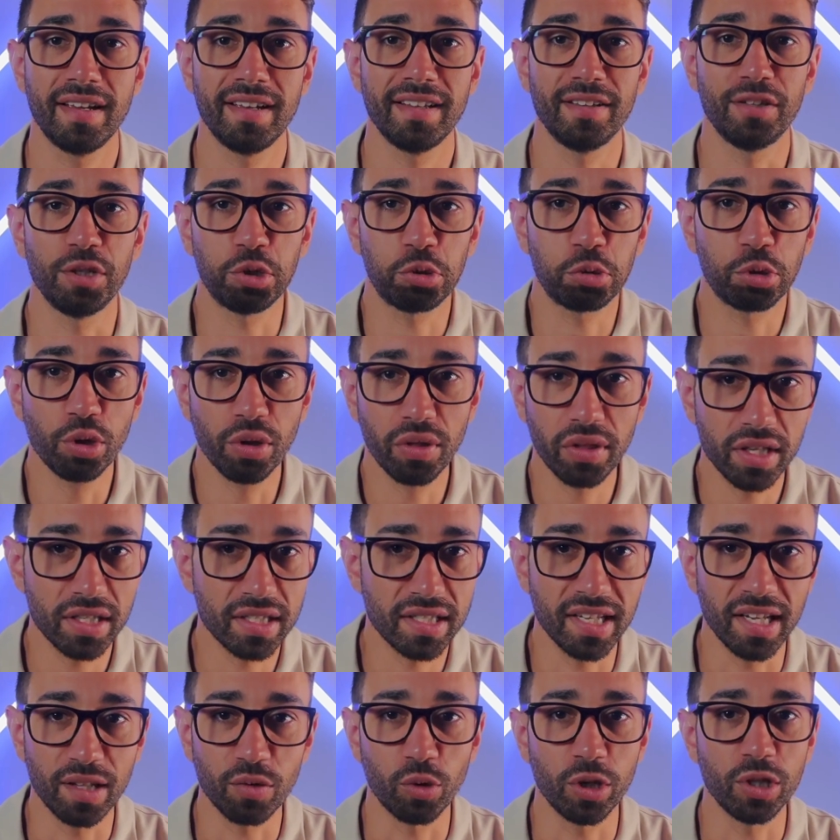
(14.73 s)
The truth is
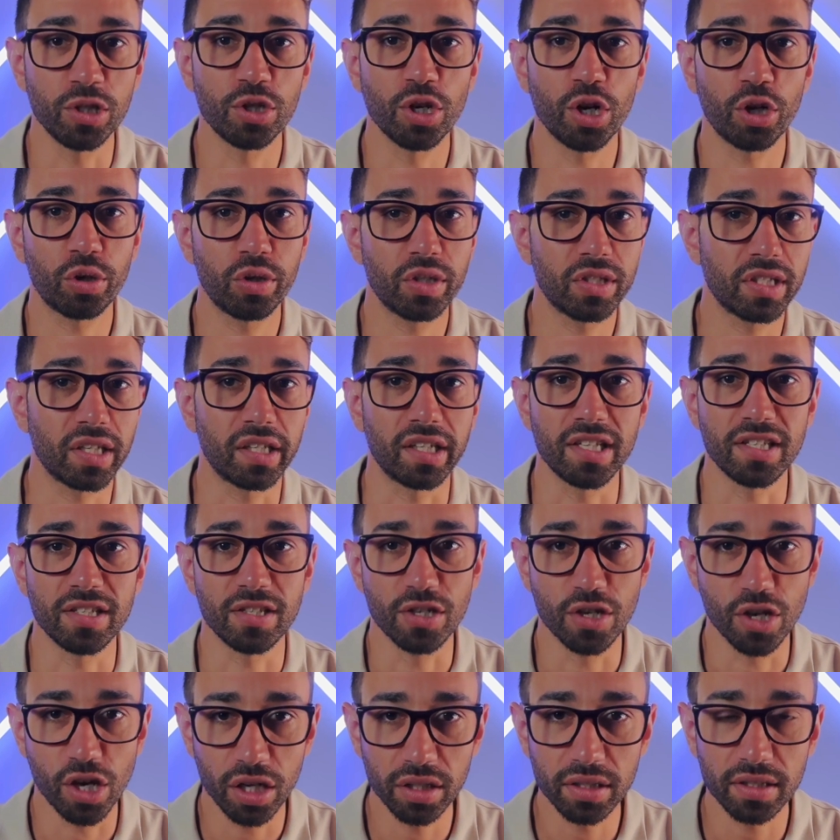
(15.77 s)
that when DocuSign is
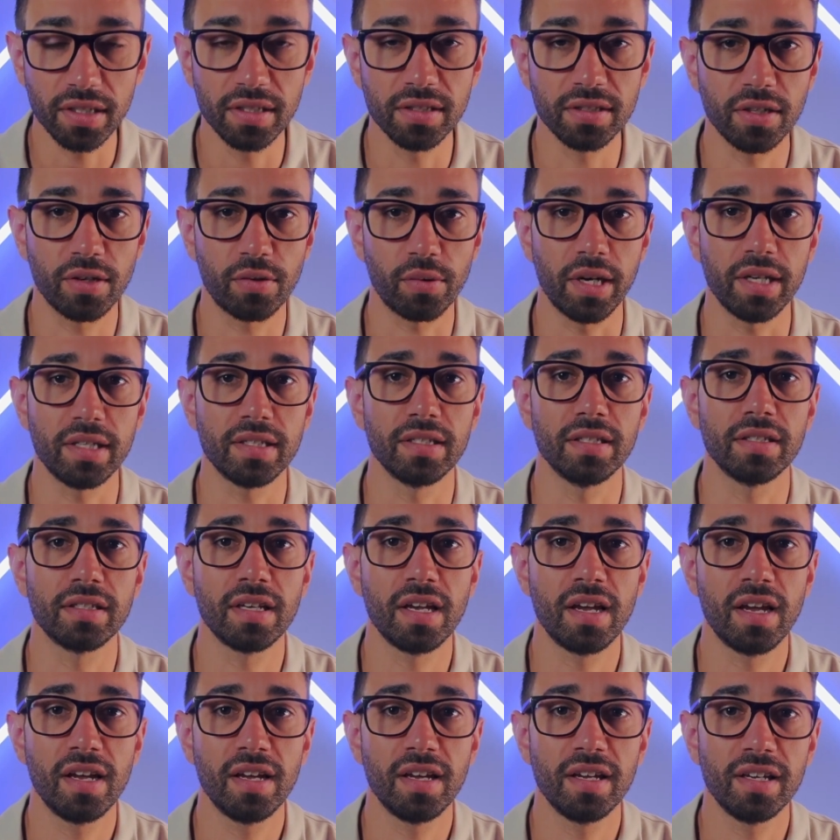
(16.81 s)
not integrated,
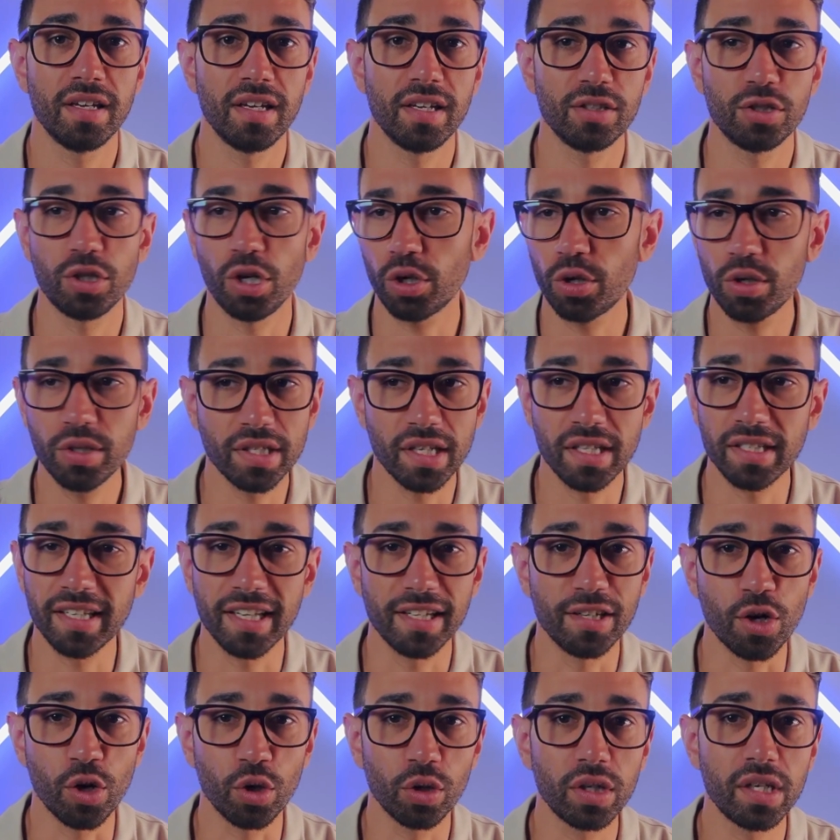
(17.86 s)
DocuSign
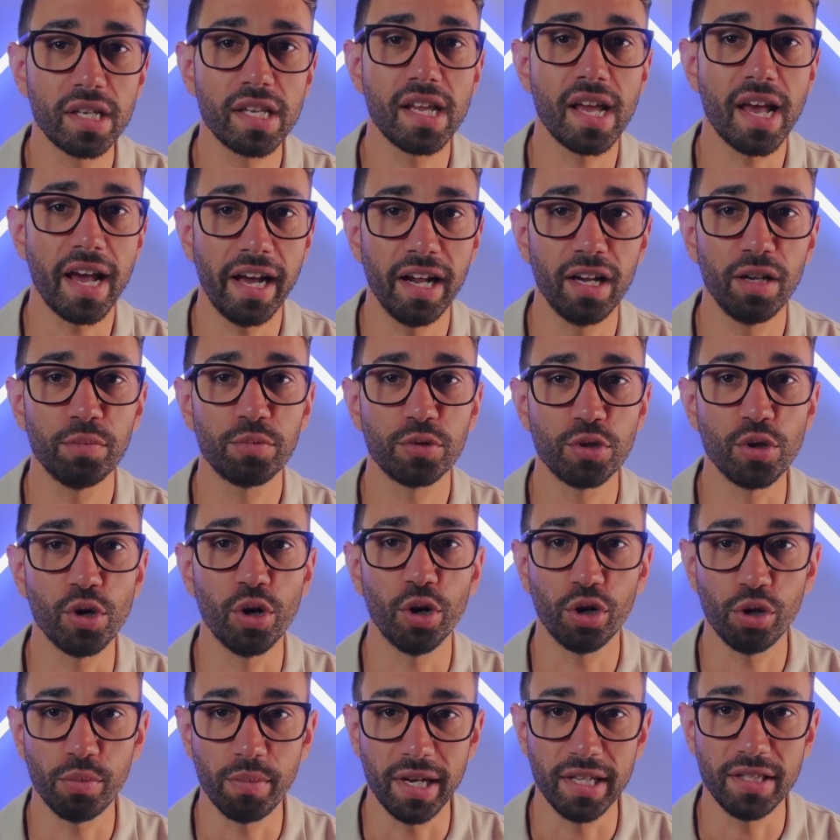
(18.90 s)
can only help you
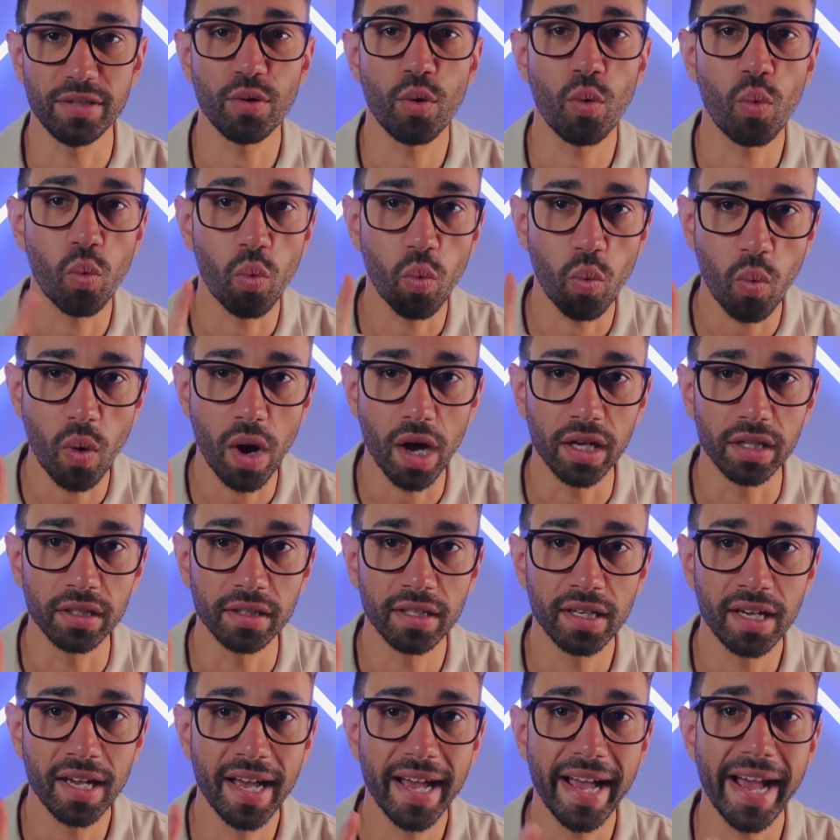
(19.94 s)
automate one
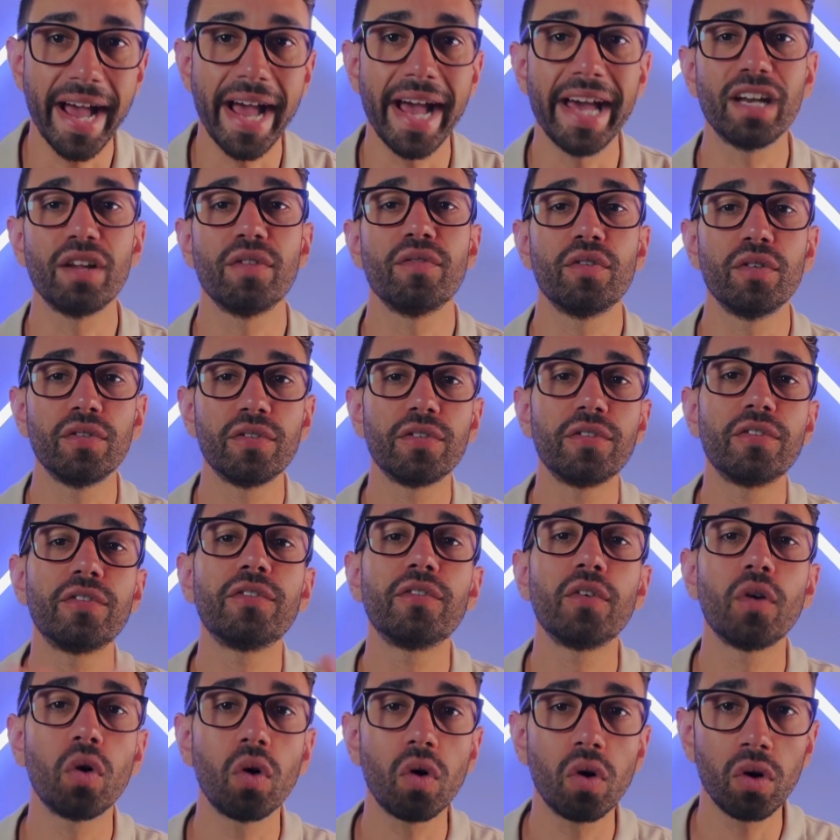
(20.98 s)
out of the
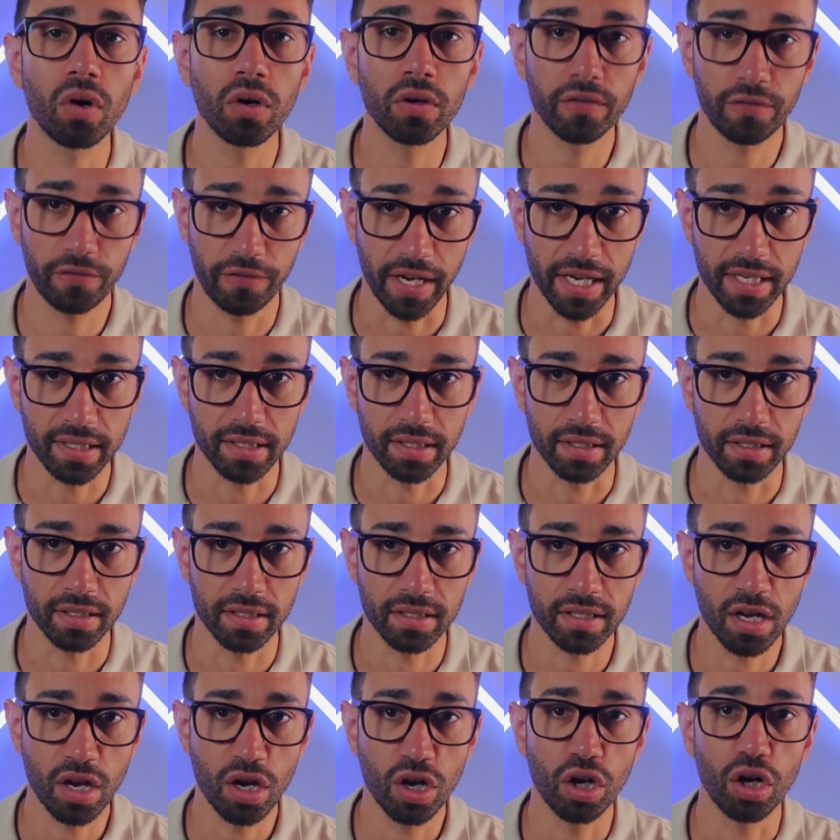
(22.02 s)
four
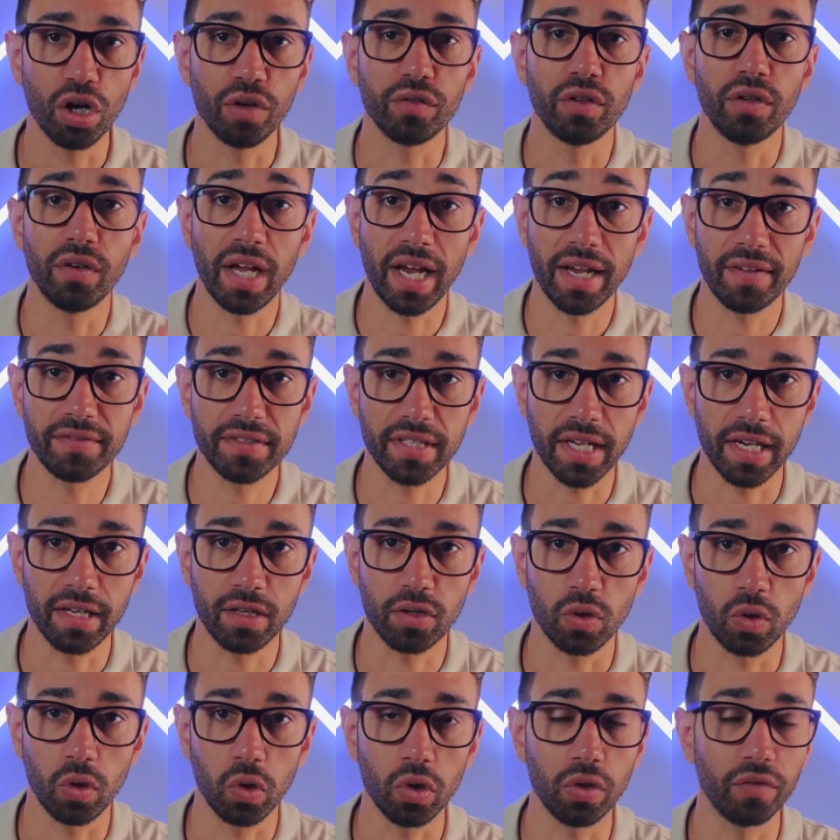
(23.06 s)
phases of the life
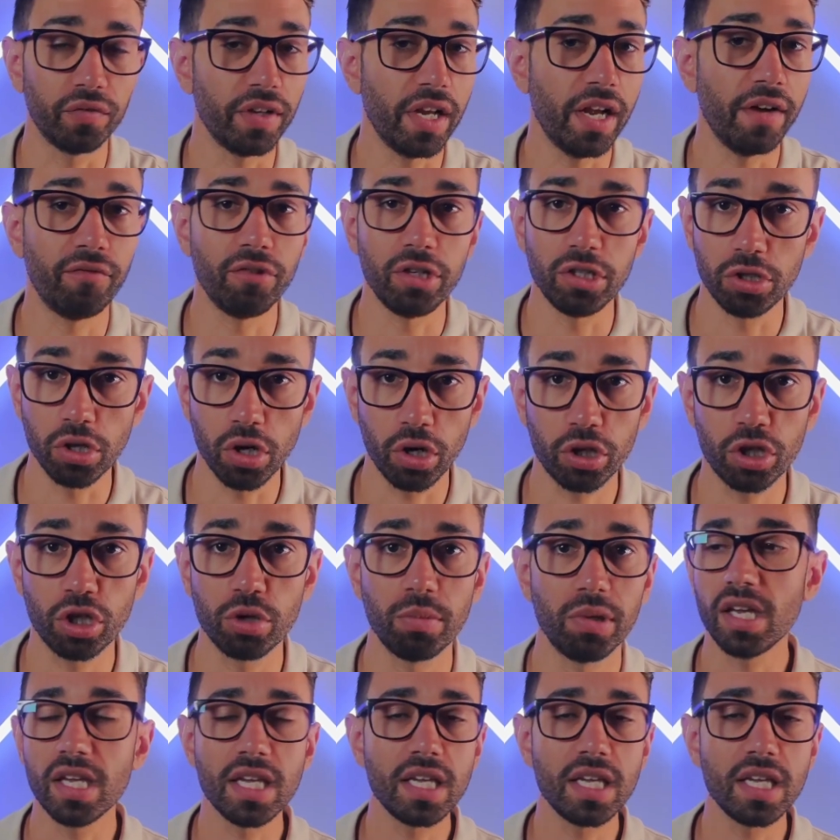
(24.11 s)
cycle of every document.